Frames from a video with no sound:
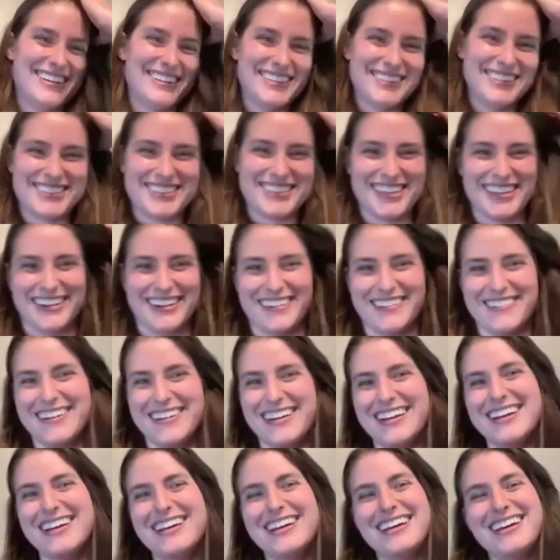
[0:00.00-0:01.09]
So
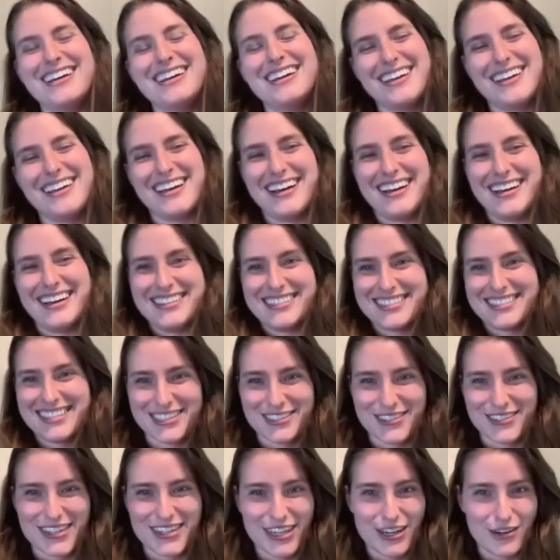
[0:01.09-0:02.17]

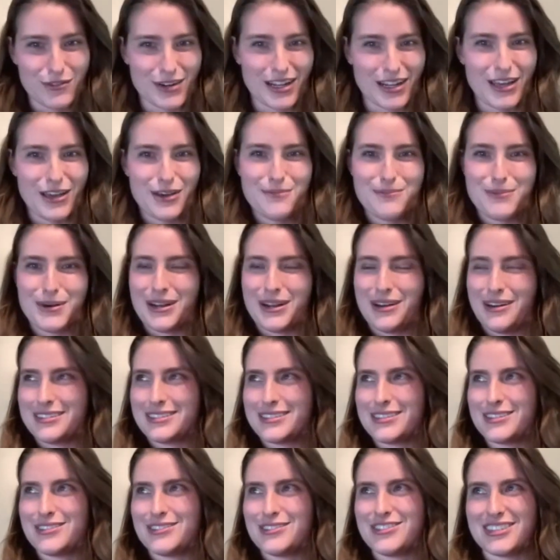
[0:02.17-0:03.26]
sensory overload, but
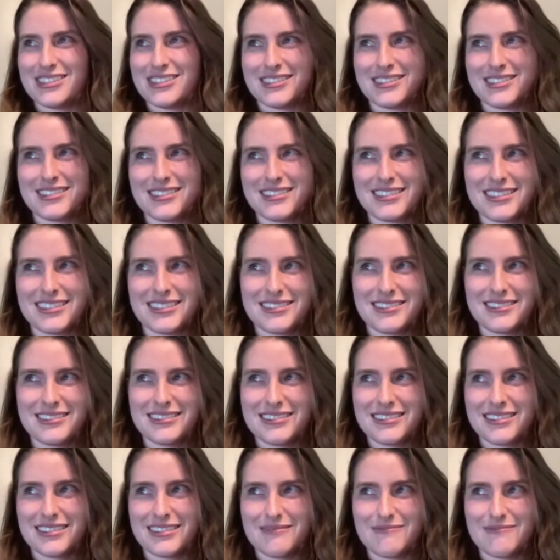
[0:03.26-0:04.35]
also just,
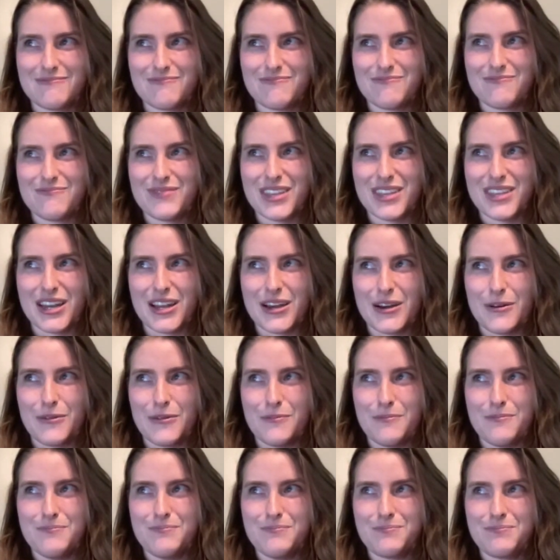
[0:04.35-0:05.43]
you know,